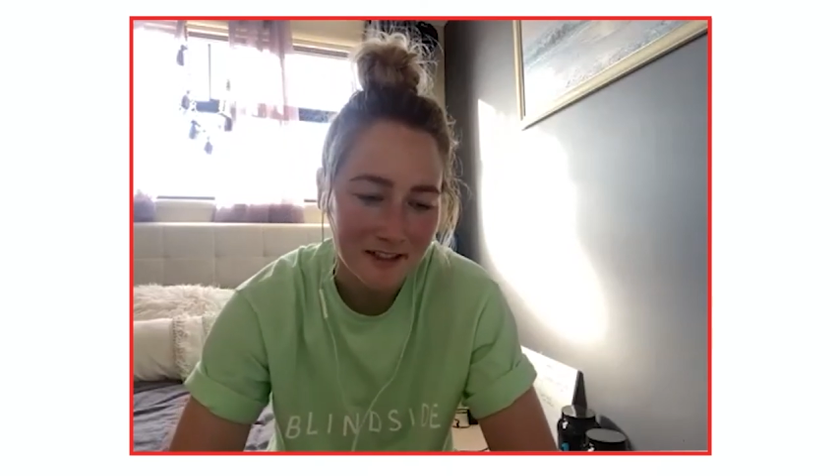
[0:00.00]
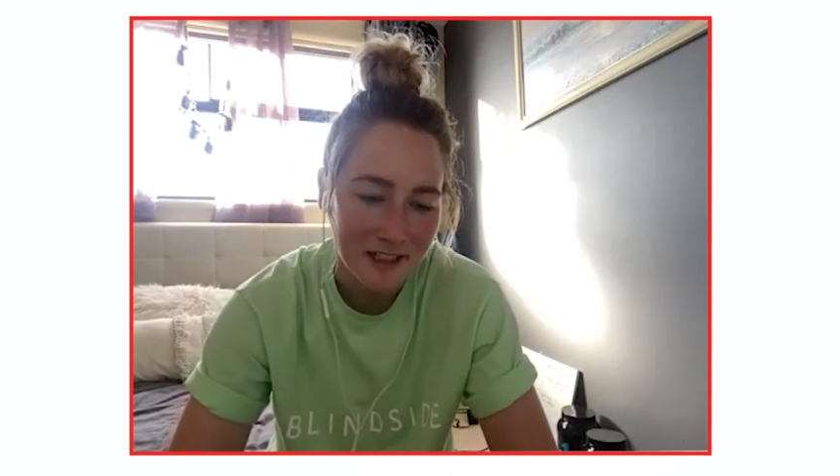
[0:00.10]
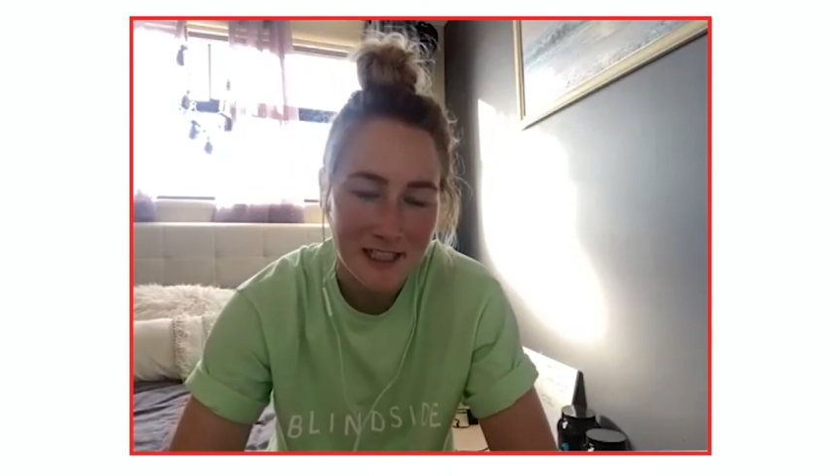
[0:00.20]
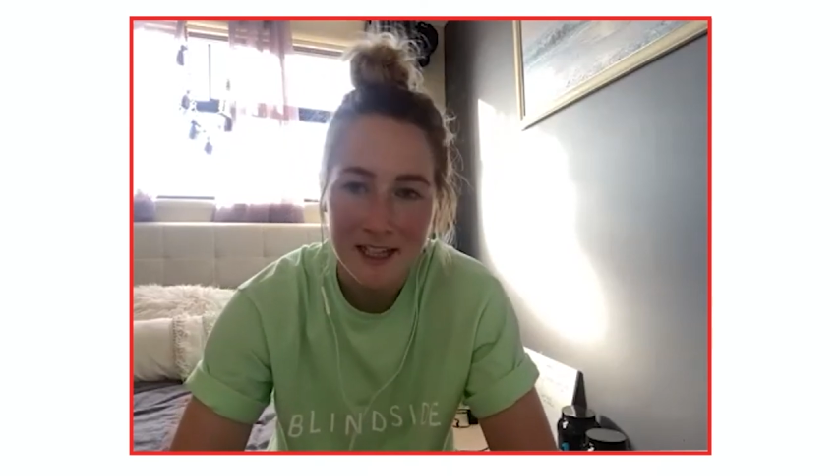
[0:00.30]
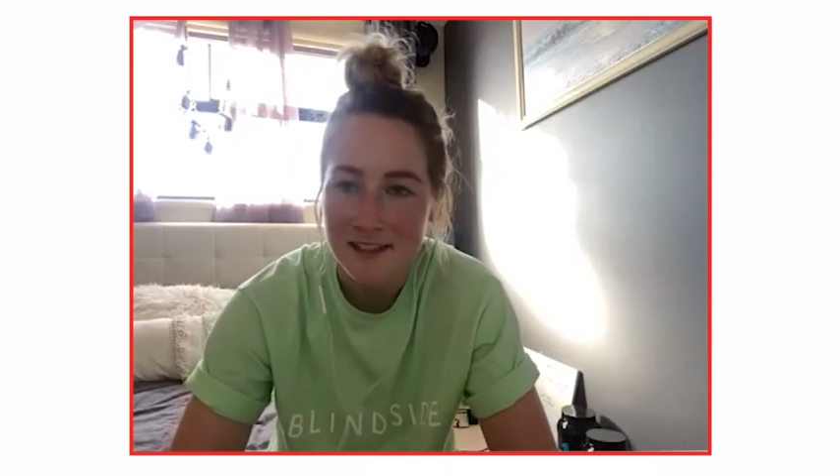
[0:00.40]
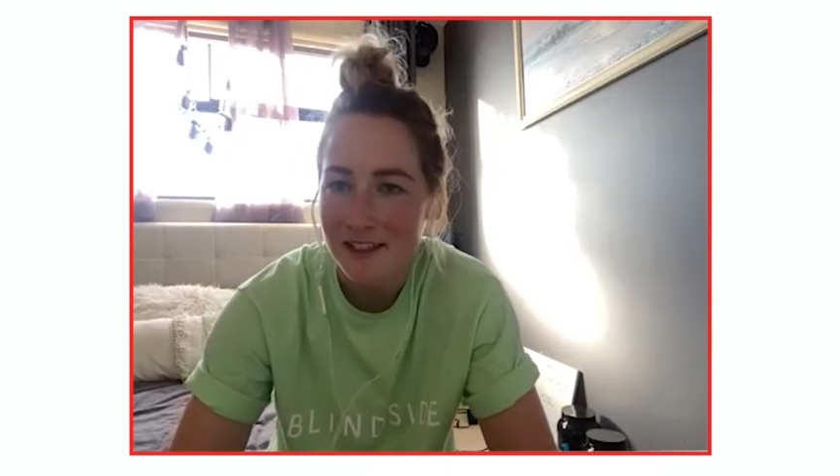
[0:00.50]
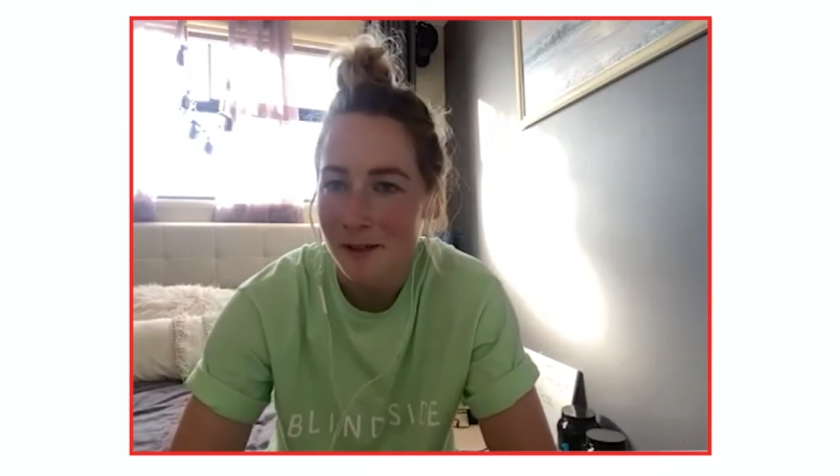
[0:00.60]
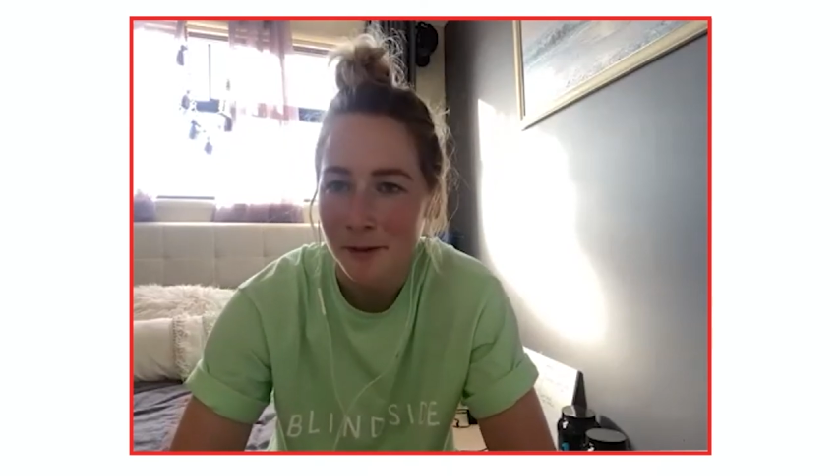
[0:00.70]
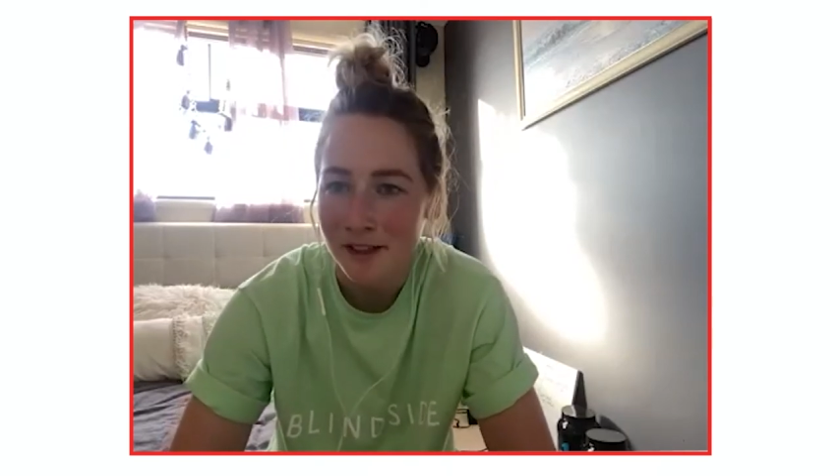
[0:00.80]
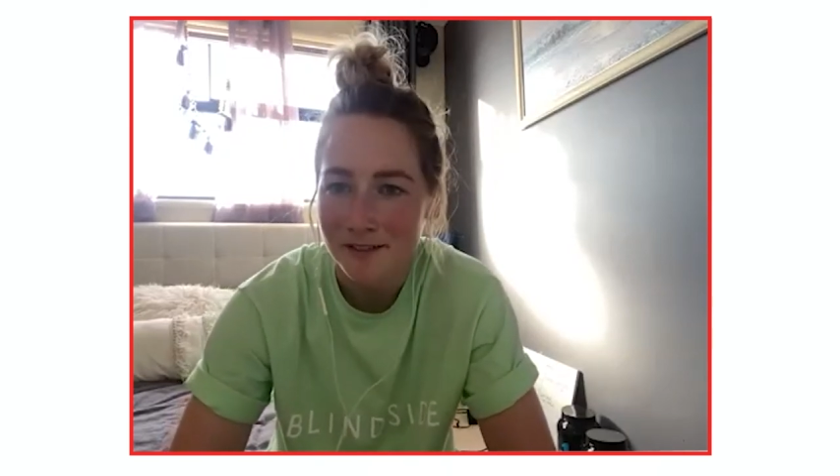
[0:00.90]
a date to
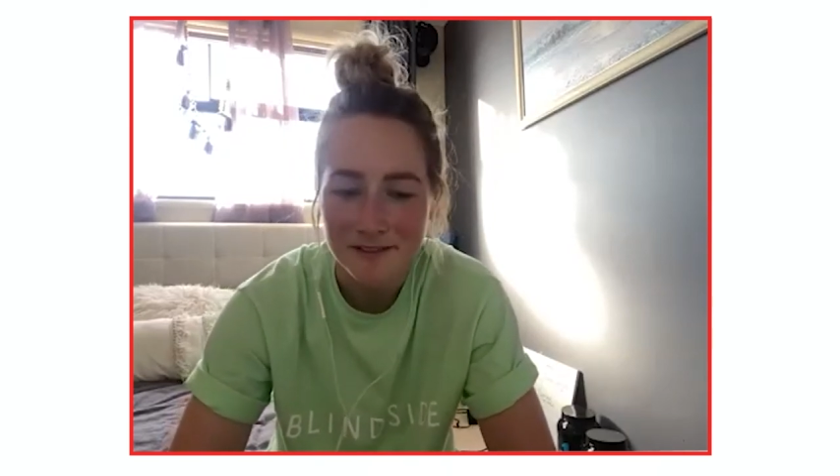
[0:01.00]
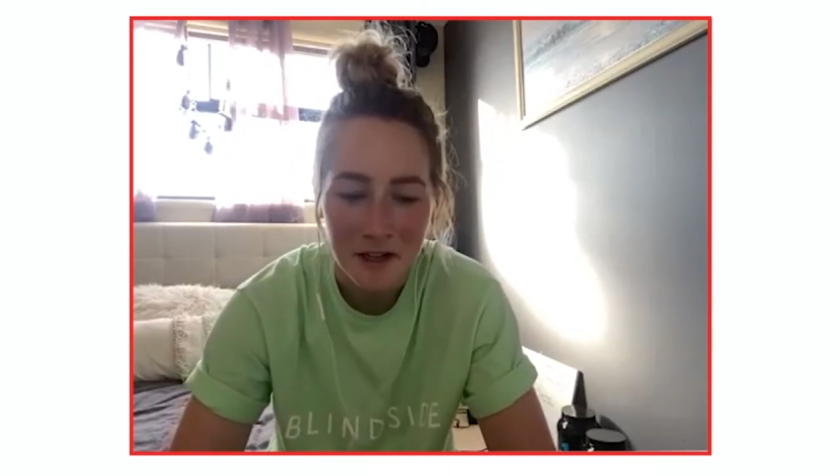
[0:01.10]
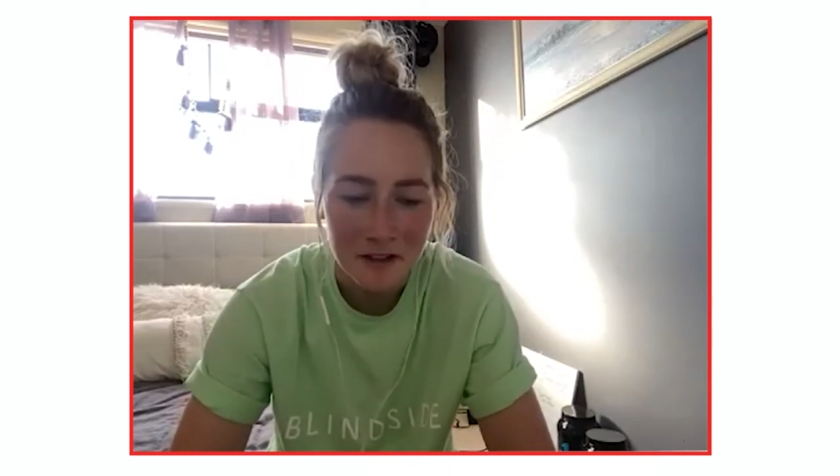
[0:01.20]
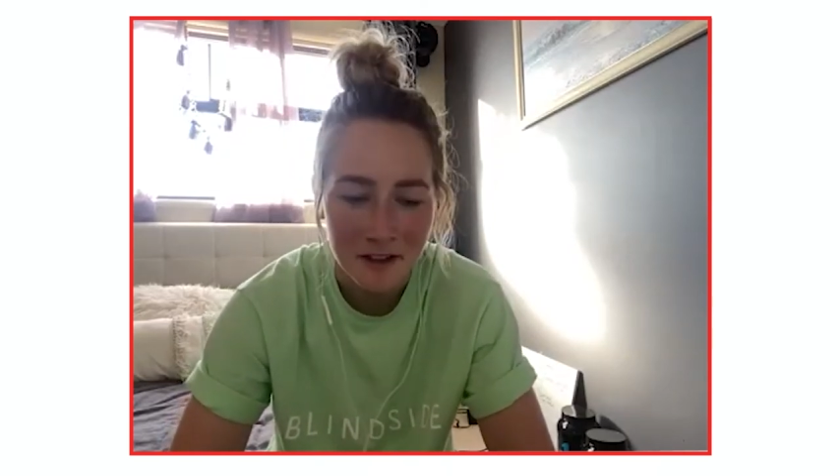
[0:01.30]
celebrate our